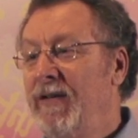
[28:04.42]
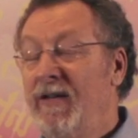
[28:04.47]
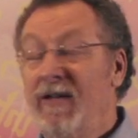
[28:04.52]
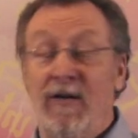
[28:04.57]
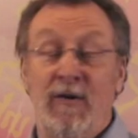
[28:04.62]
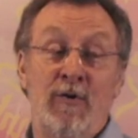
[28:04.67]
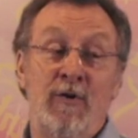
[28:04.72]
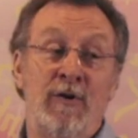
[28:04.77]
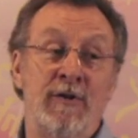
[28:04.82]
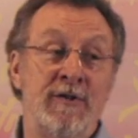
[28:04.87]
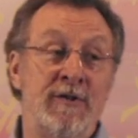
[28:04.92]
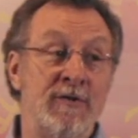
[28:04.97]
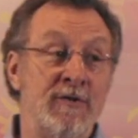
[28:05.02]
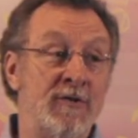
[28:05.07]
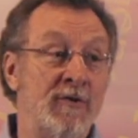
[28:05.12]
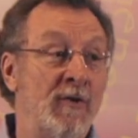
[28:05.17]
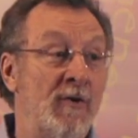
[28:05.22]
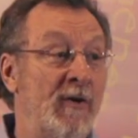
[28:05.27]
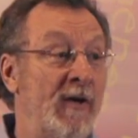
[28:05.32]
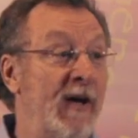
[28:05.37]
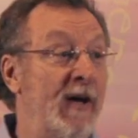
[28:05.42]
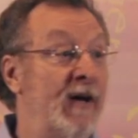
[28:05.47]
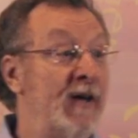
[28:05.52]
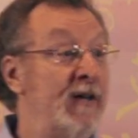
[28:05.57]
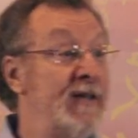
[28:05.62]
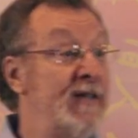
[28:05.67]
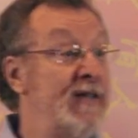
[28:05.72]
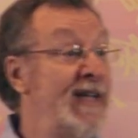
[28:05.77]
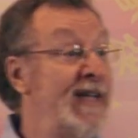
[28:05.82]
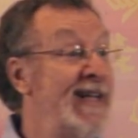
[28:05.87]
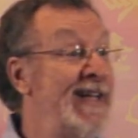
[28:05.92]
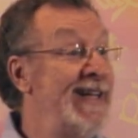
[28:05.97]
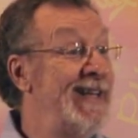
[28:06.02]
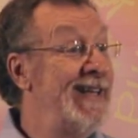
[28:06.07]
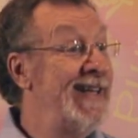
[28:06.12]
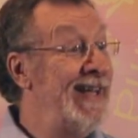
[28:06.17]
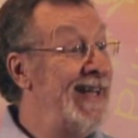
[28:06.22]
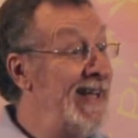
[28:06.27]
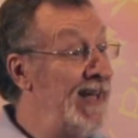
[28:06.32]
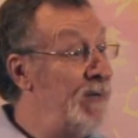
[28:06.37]
Of course, there's no guarantee
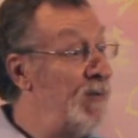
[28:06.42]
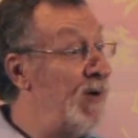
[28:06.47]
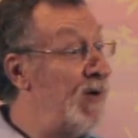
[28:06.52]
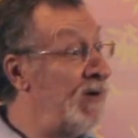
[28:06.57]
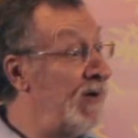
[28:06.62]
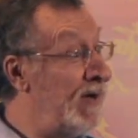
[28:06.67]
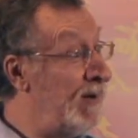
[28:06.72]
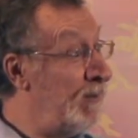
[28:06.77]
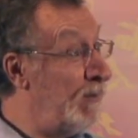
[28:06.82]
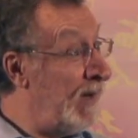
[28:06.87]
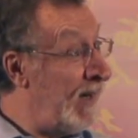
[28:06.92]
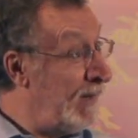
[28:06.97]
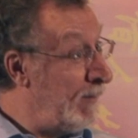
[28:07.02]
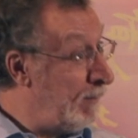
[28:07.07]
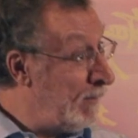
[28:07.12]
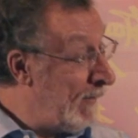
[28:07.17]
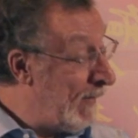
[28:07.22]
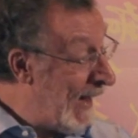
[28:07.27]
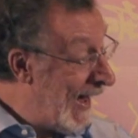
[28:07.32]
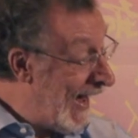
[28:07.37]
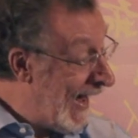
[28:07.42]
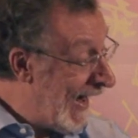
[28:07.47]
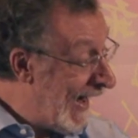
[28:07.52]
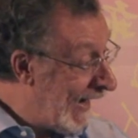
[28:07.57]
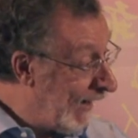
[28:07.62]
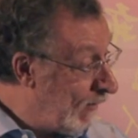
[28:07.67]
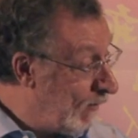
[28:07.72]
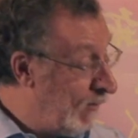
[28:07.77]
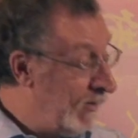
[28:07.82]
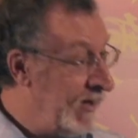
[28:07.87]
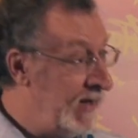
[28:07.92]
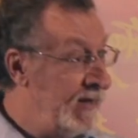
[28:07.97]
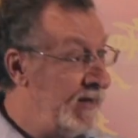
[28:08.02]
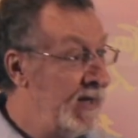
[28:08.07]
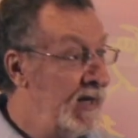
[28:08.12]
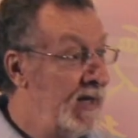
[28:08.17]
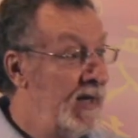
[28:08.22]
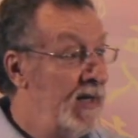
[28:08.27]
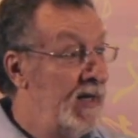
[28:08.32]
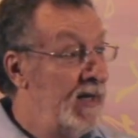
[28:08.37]
that he won't come right back with
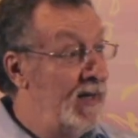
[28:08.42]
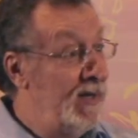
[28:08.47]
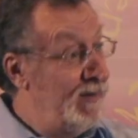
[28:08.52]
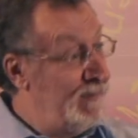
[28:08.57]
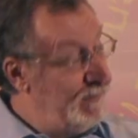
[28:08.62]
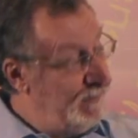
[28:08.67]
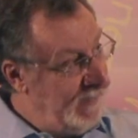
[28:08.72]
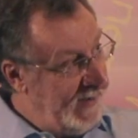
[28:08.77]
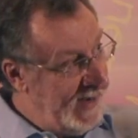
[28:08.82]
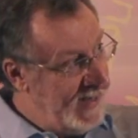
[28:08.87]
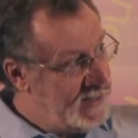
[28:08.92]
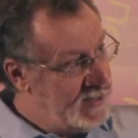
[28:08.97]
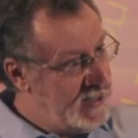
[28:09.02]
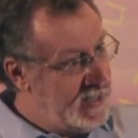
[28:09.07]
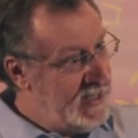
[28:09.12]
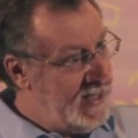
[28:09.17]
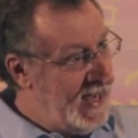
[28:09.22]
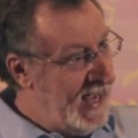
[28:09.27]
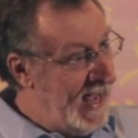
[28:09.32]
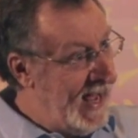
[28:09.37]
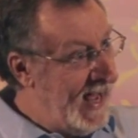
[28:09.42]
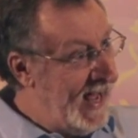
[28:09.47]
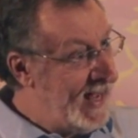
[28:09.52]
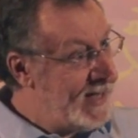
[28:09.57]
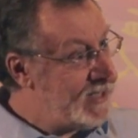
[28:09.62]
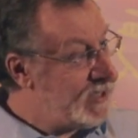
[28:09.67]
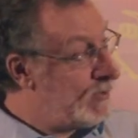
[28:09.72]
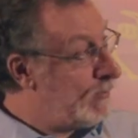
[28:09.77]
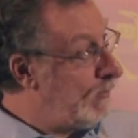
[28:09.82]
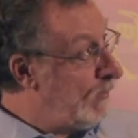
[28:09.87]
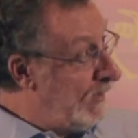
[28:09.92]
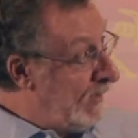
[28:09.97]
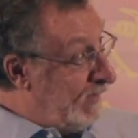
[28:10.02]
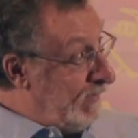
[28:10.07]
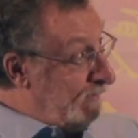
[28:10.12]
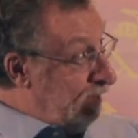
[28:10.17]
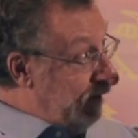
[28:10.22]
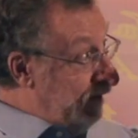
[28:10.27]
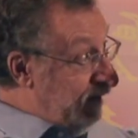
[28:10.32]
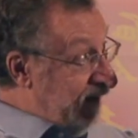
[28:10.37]
fancy hats
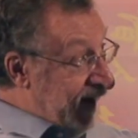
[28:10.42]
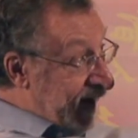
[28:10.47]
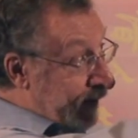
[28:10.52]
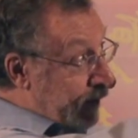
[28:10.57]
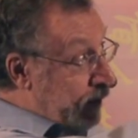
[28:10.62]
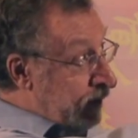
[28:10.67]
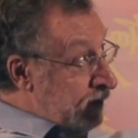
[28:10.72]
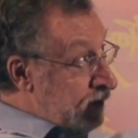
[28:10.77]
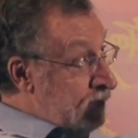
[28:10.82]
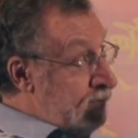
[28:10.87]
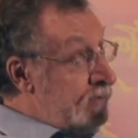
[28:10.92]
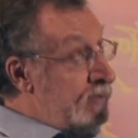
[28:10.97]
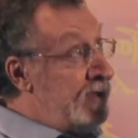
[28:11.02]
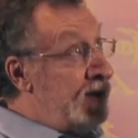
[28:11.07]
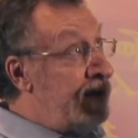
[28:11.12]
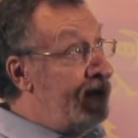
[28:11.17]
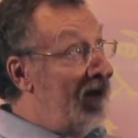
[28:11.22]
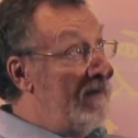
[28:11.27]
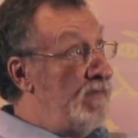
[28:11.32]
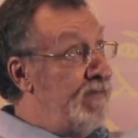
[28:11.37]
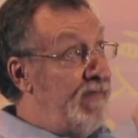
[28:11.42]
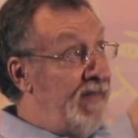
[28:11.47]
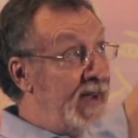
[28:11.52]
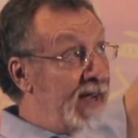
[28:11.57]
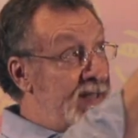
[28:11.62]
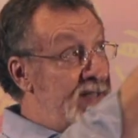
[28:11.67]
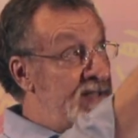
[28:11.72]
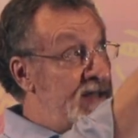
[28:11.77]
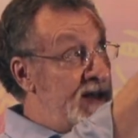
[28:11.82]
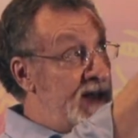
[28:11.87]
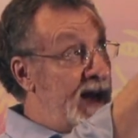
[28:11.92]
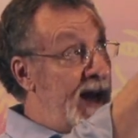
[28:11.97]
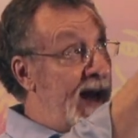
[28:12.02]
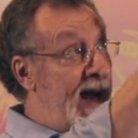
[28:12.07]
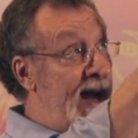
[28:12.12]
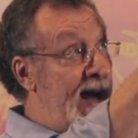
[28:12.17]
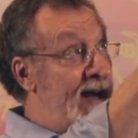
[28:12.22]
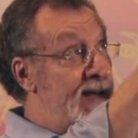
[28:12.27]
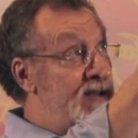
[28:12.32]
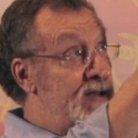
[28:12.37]
with feathers and fancy
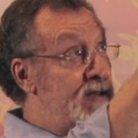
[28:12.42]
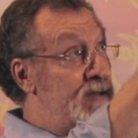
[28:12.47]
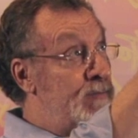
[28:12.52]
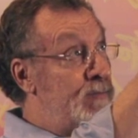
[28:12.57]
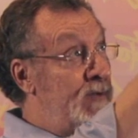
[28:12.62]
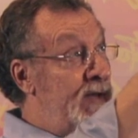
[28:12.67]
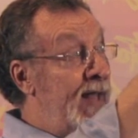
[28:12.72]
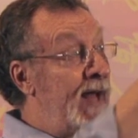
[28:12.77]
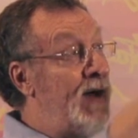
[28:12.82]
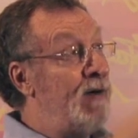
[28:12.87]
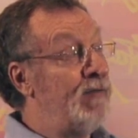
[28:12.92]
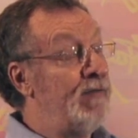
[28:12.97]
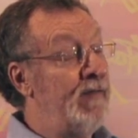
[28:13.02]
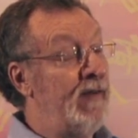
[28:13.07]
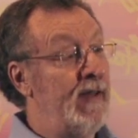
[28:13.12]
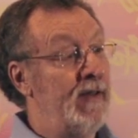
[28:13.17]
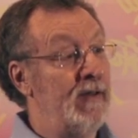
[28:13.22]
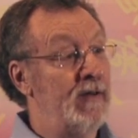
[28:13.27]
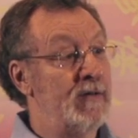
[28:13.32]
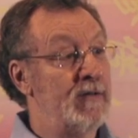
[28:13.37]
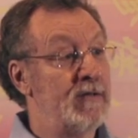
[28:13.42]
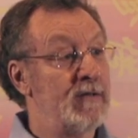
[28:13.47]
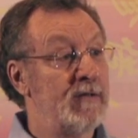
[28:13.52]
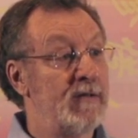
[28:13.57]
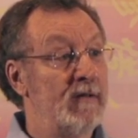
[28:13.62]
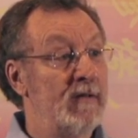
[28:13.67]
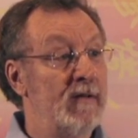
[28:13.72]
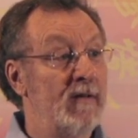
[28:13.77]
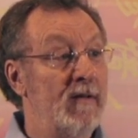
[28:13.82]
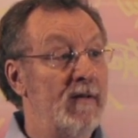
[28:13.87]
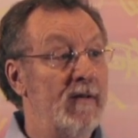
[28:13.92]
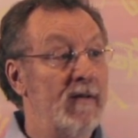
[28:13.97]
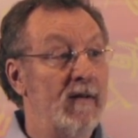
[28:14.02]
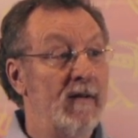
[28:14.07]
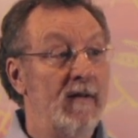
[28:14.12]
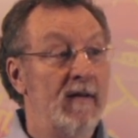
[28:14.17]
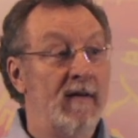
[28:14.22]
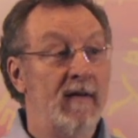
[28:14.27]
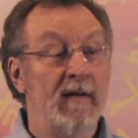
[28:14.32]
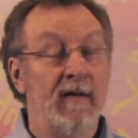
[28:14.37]
hats without feathers.
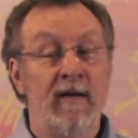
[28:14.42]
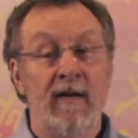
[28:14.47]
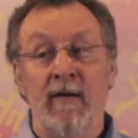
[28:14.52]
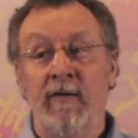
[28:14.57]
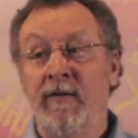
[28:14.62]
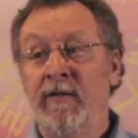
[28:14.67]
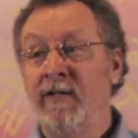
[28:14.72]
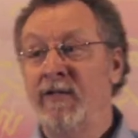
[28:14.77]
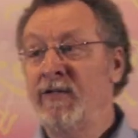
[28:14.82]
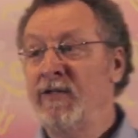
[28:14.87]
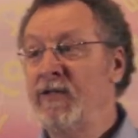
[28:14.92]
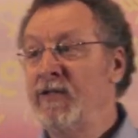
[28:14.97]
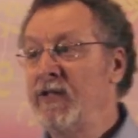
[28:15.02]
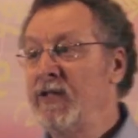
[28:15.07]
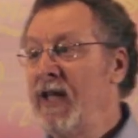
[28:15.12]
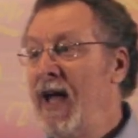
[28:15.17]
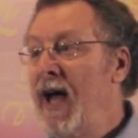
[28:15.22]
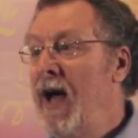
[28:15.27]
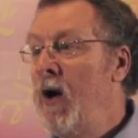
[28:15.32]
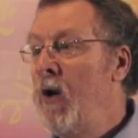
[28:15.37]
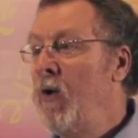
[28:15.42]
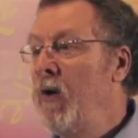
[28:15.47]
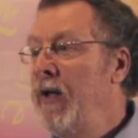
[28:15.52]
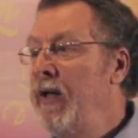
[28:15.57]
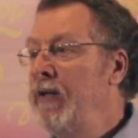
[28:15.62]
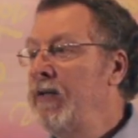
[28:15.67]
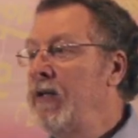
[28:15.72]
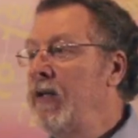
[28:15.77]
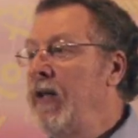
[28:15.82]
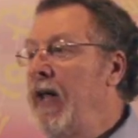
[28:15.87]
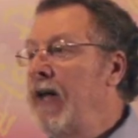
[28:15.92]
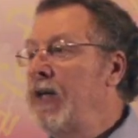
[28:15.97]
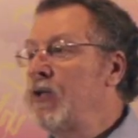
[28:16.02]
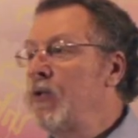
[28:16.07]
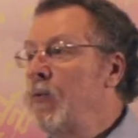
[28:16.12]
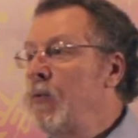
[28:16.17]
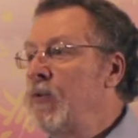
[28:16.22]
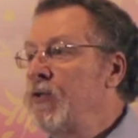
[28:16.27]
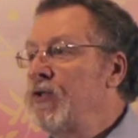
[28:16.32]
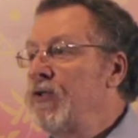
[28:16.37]
I mean, this is how
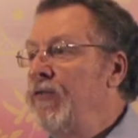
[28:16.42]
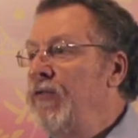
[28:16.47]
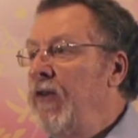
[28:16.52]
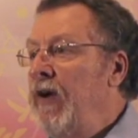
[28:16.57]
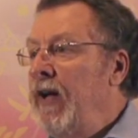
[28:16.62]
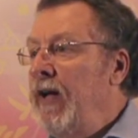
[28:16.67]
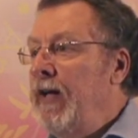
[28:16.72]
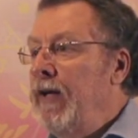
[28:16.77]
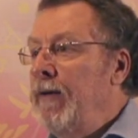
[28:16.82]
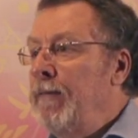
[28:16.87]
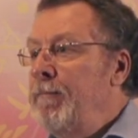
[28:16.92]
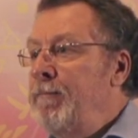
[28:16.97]
intellectuals fight.